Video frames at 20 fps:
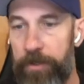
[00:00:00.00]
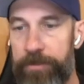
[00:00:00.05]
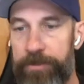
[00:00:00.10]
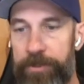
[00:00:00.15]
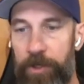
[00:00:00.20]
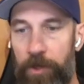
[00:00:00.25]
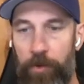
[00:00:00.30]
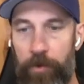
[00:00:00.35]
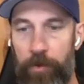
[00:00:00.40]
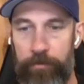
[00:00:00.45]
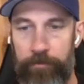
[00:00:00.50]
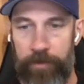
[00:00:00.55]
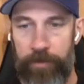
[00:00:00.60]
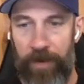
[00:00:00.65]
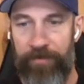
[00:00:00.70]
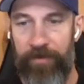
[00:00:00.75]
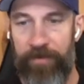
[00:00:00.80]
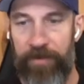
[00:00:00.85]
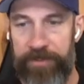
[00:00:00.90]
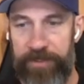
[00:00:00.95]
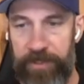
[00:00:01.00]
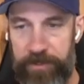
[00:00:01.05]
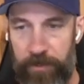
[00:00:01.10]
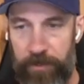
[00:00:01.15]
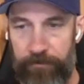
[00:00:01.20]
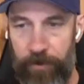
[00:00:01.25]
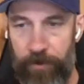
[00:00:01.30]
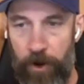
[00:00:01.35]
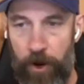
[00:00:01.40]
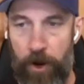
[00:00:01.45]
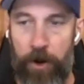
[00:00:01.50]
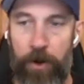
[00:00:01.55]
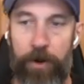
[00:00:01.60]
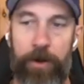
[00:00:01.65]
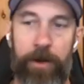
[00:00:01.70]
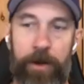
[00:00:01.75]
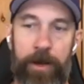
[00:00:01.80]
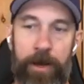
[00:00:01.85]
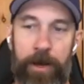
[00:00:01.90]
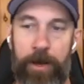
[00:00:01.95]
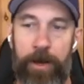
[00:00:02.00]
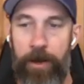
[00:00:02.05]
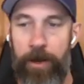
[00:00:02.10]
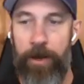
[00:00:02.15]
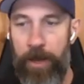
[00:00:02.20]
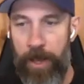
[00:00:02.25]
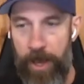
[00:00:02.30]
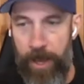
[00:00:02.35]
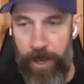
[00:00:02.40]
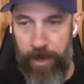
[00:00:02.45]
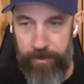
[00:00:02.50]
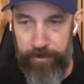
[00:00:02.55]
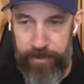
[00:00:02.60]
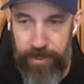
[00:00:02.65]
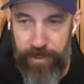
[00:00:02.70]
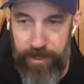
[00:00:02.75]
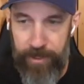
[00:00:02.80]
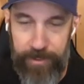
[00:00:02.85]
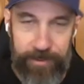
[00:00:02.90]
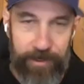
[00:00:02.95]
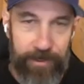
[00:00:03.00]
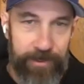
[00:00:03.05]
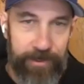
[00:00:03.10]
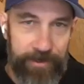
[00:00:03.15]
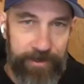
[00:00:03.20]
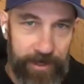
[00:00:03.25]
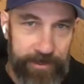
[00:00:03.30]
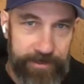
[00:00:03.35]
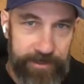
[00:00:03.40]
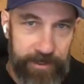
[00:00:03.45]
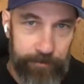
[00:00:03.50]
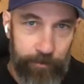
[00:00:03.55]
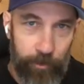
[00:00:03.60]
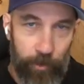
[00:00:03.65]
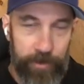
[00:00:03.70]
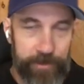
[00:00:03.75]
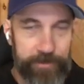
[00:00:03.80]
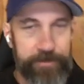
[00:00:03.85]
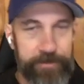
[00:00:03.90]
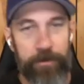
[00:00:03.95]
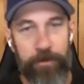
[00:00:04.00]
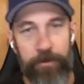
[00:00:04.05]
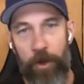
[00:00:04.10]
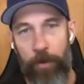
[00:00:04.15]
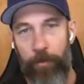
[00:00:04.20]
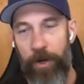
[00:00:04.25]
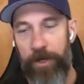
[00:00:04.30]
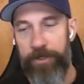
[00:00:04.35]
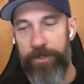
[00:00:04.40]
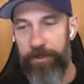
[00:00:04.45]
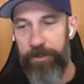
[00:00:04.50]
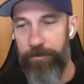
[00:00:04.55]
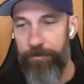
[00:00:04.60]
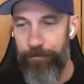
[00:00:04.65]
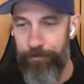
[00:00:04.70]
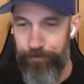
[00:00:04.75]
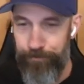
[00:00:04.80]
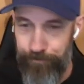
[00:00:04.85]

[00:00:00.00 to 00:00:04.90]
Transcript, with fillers: so got a 56 on FAR, how to gain 19 points. No pressure.